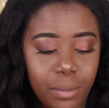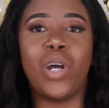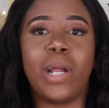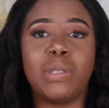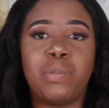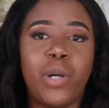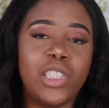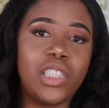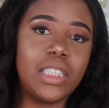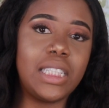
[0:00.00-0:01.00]
When I was
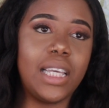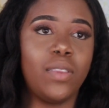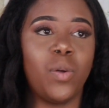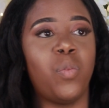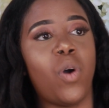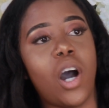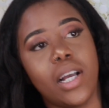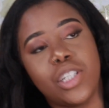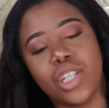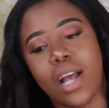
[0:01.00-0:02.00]
purchasing the
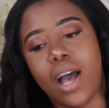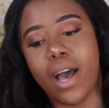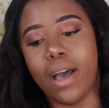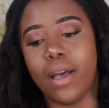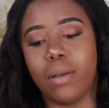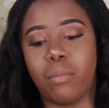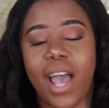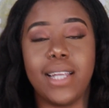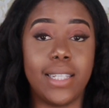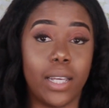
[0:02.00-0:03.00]
watch,
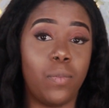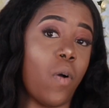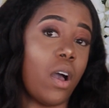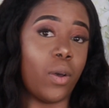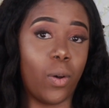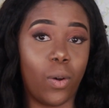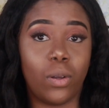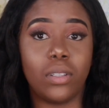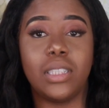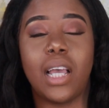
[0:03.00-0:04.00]
I did want
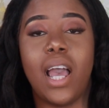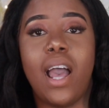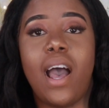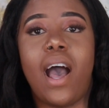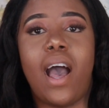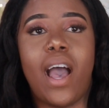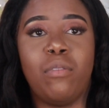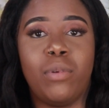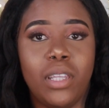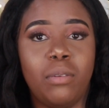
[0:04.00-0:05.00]
gold. I
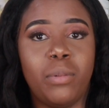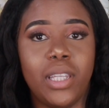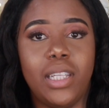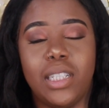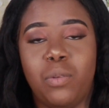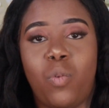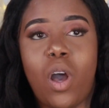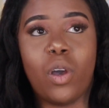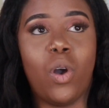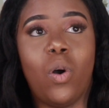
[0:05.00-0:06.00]
really did
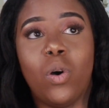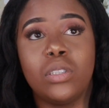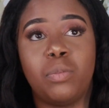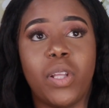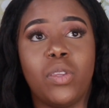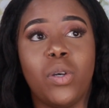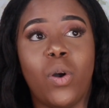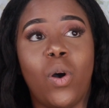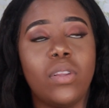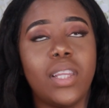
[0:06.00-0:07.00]
want gold, but the
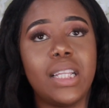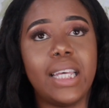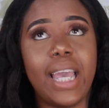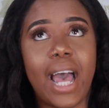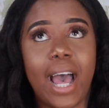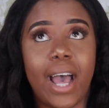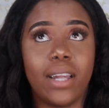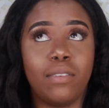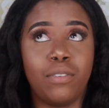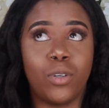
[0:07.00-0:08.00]
gold that they
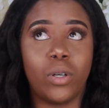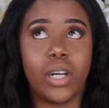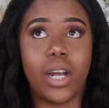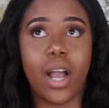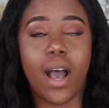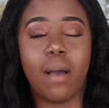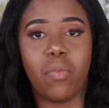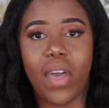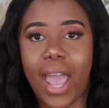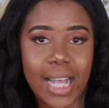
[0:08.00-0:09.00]
had for
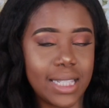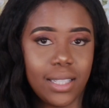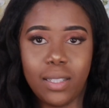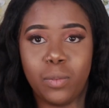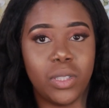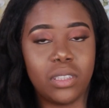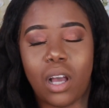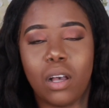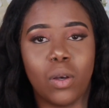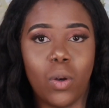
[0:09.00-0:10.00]
the SE was
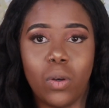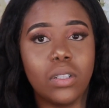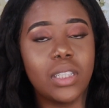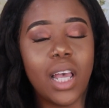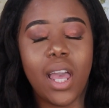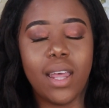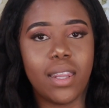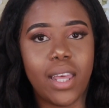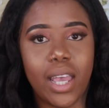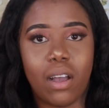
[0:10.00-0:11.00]
not gold.
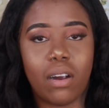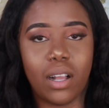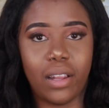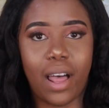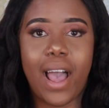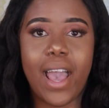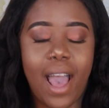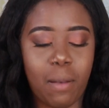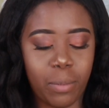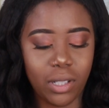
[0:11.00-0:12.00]
They are a lie.
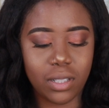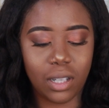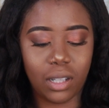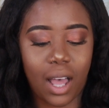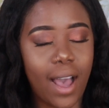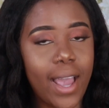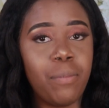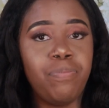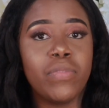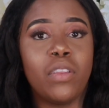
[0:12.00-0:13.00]
Apple is a
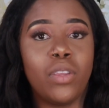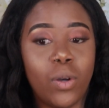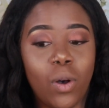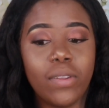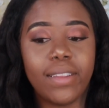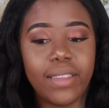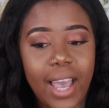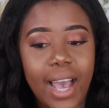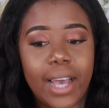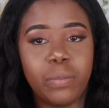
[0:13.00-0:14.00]
lie. The gold that they
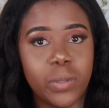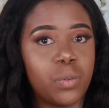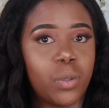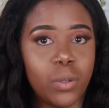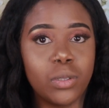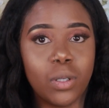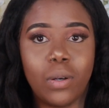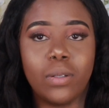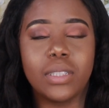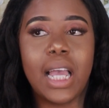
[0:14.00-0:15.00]
had was rose
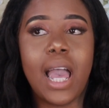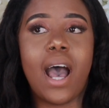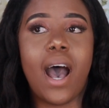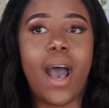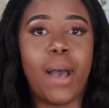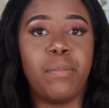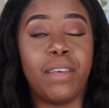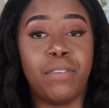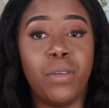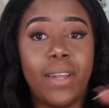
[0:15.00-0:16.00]
gold.
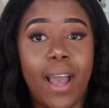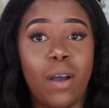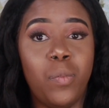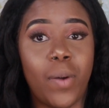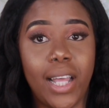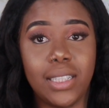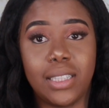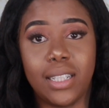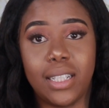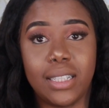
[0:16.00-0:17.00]
If you now went
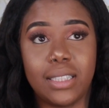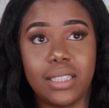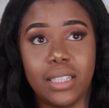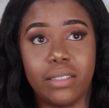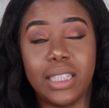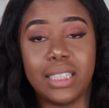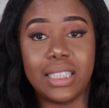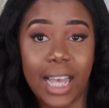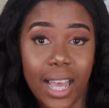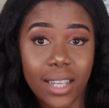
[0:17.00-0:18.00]
to the Series
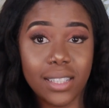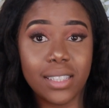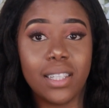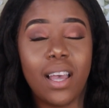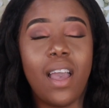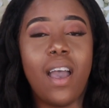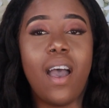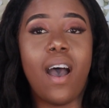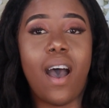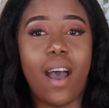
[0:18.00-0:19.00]
6,
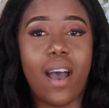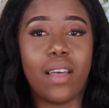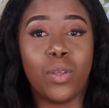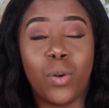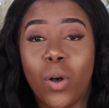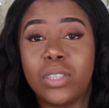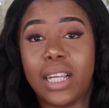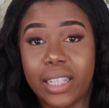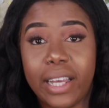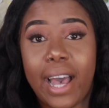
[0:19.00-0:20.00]
the gold
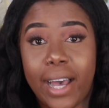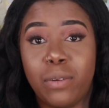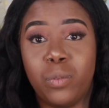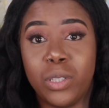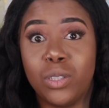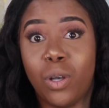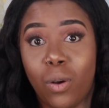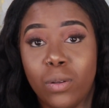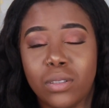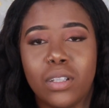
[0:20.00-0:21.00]
that they had was
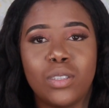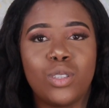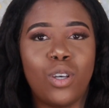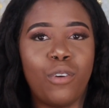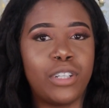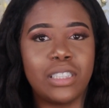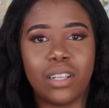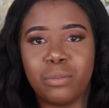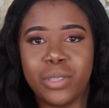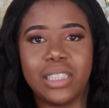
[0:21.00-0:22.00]
gold. So for
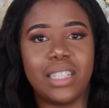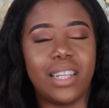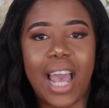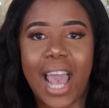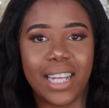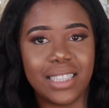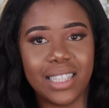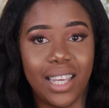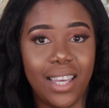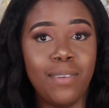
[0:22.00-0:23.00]
some reason the
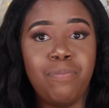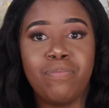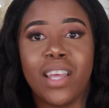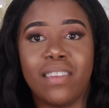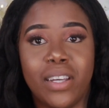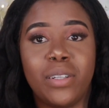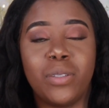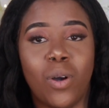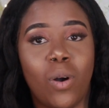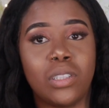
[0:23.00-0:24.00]
SE, their
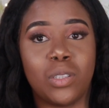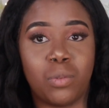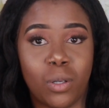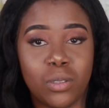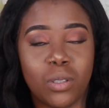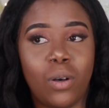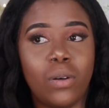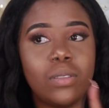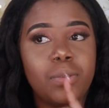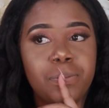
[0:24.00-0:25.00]
gold is rose
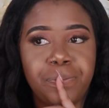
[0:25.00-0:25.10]
gold.